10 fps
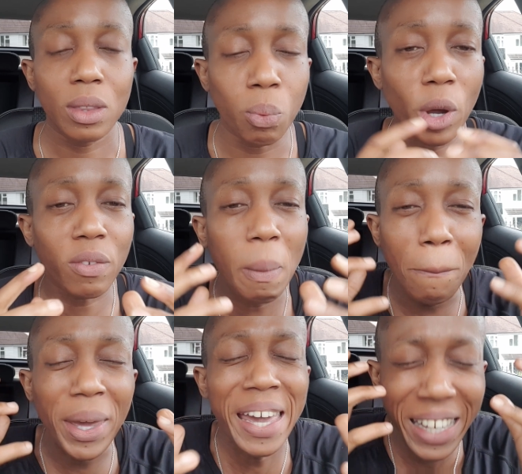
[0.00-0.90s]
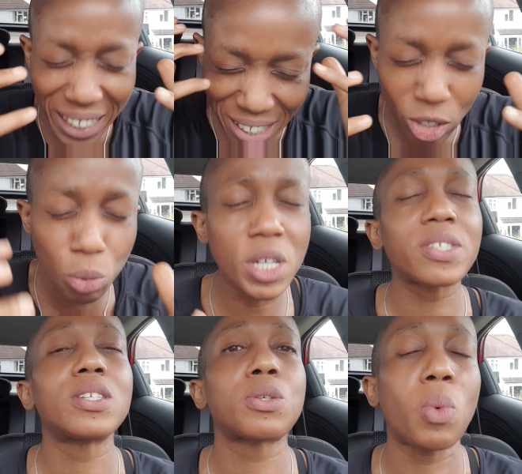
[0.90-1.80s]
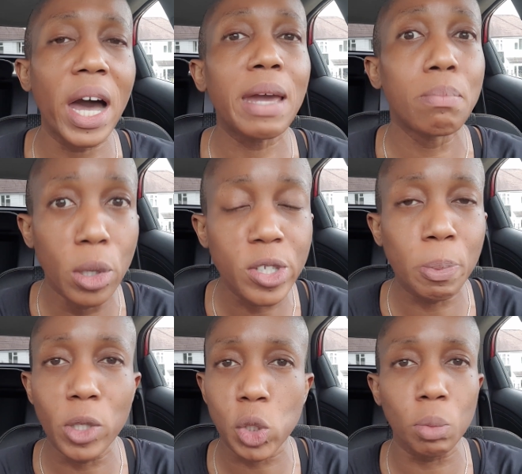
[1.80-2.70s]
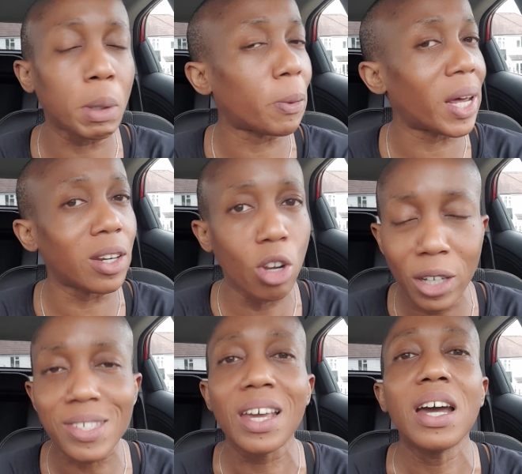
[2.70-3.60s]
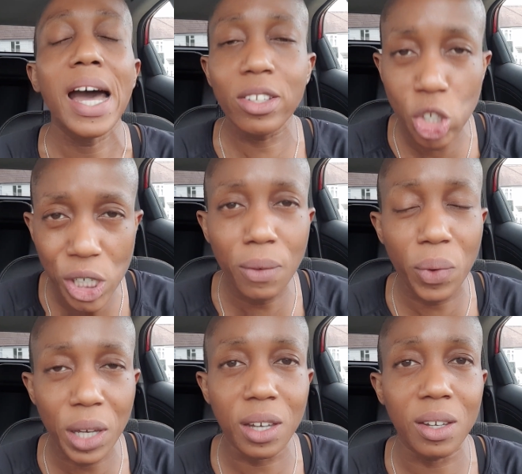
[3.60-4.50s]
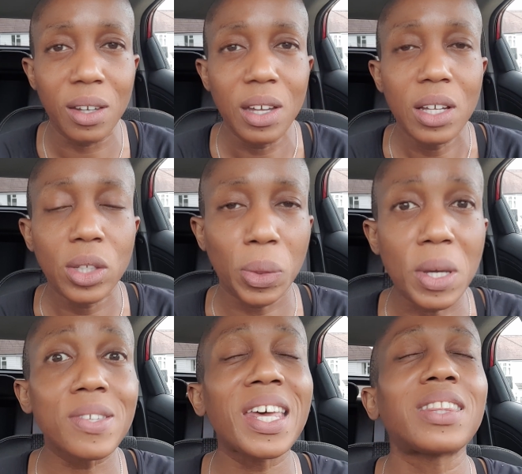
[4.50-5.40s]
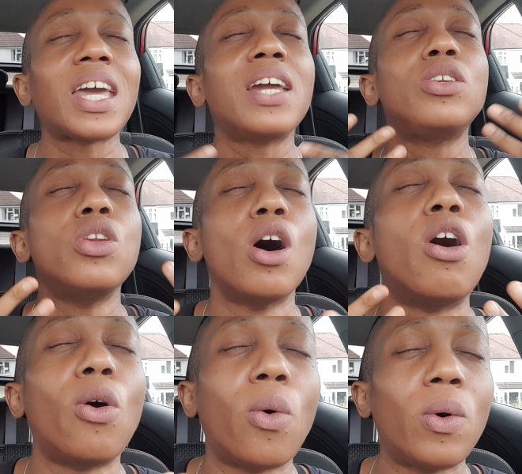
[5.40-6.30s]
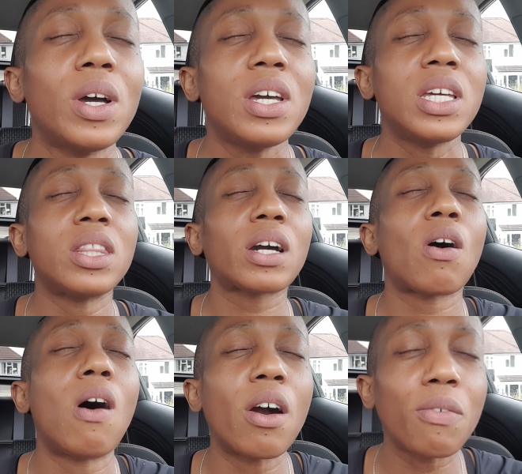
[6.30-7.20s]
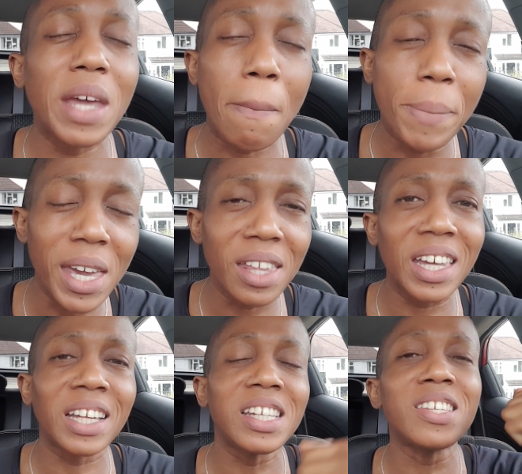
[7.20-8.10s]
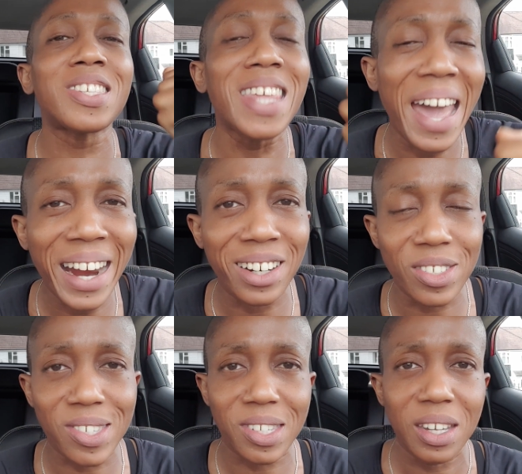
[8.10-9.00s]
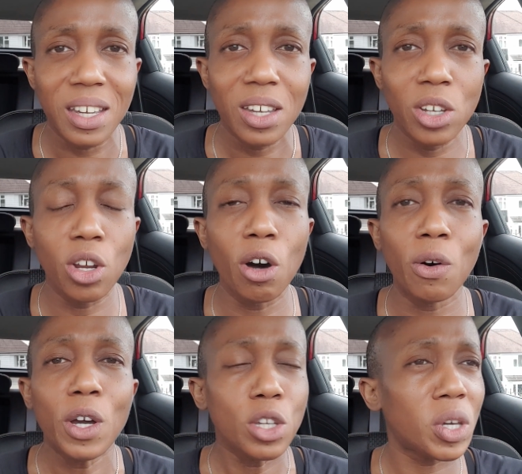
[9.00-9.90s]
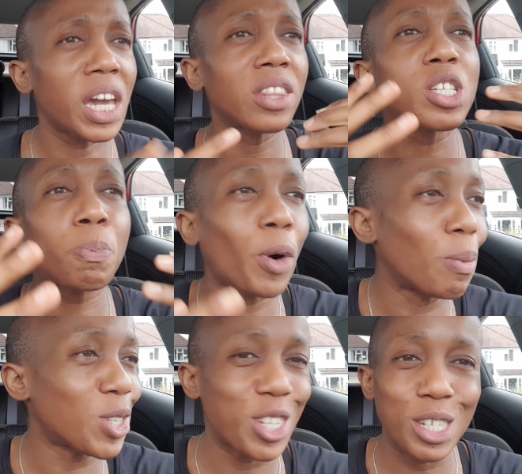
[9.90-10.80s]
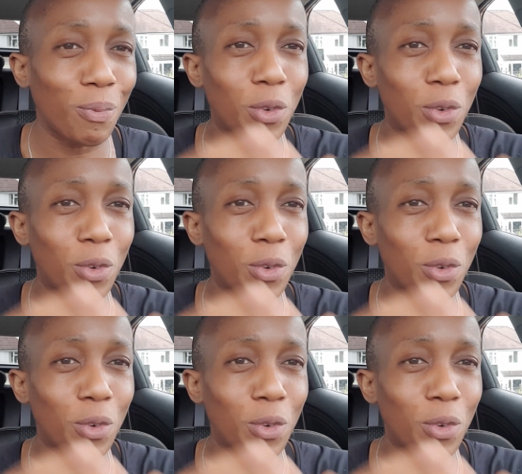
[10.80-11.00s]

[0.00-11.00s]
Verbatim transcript: One of the biggest reasons why most spiritual people are not achieving the things that they know in the core of their being that is theirs. You know, you hear these promises.